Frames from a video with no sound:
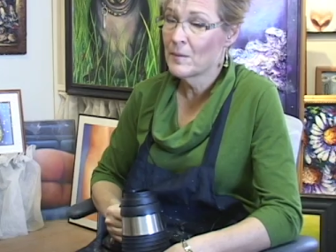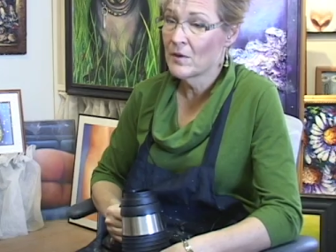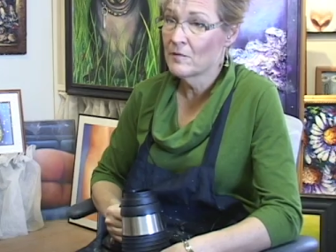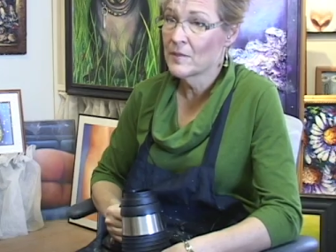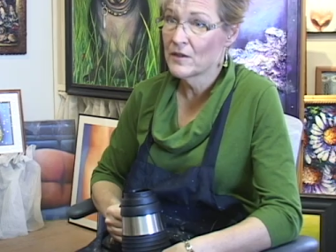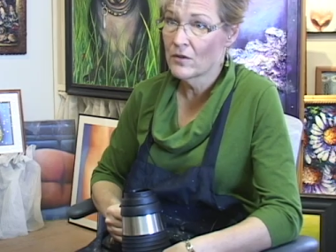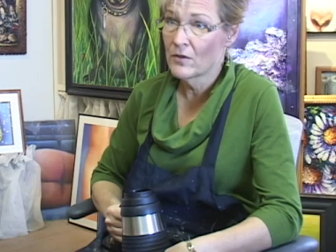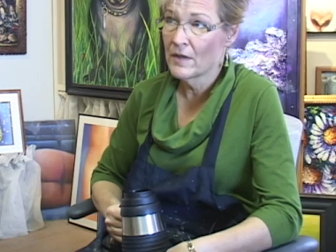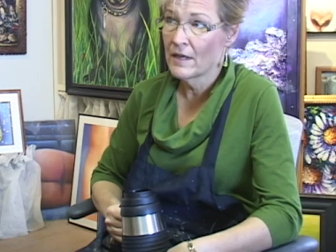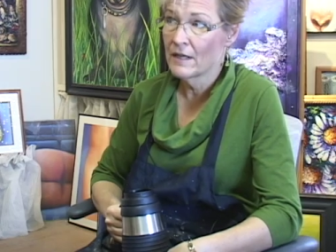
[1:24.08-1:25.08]
People have been
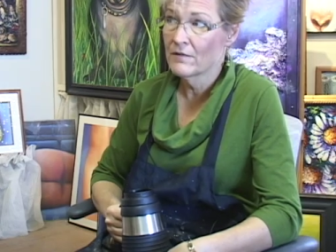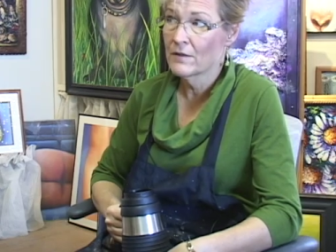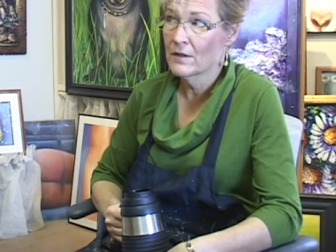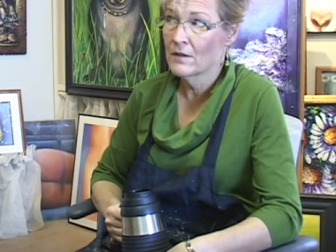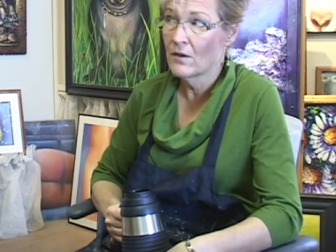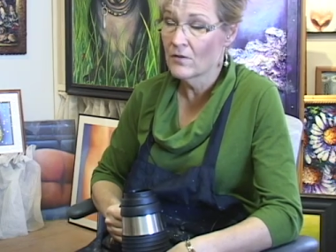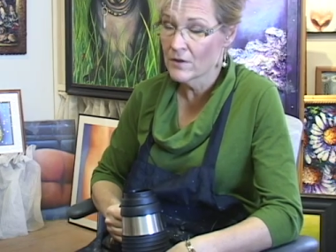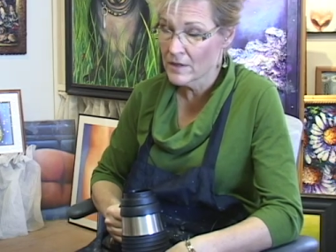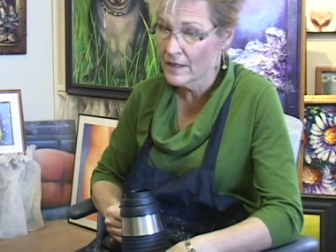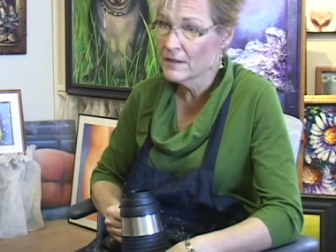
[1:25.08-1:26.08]
donating for
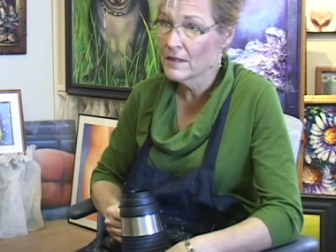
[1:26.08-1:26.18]
over 10